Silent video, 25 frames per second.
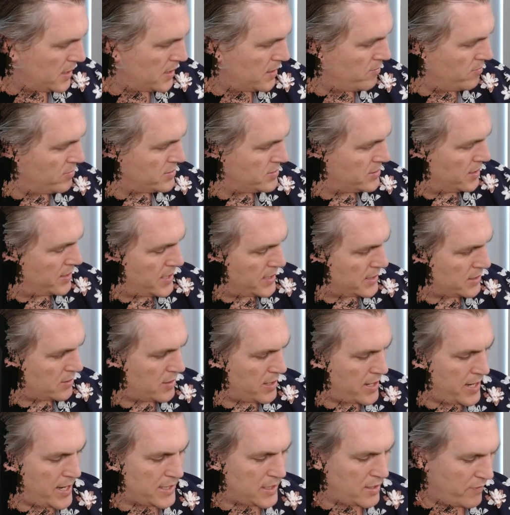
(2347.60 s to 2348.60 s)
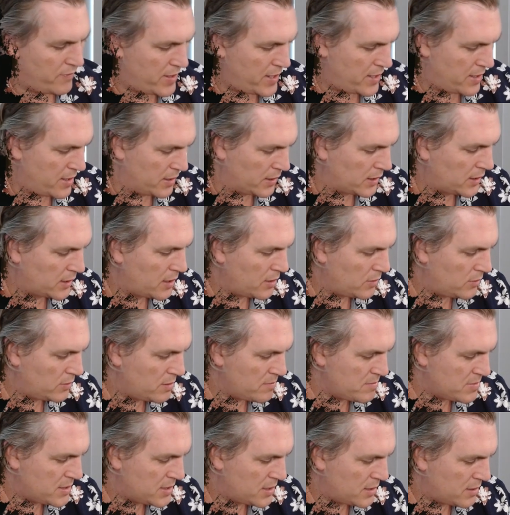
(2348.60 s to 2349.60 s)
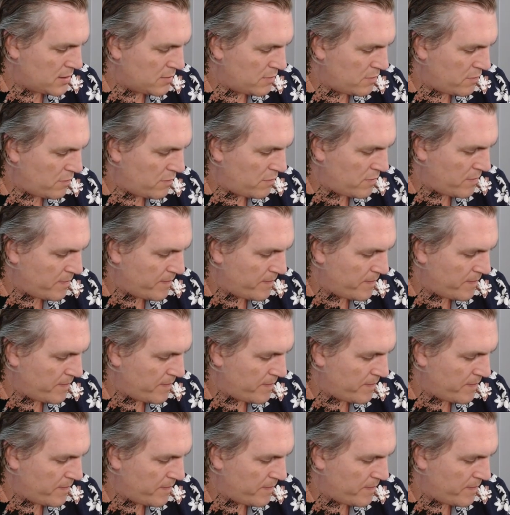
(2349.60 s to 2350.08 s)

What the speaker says: So that guy activated and killed himself.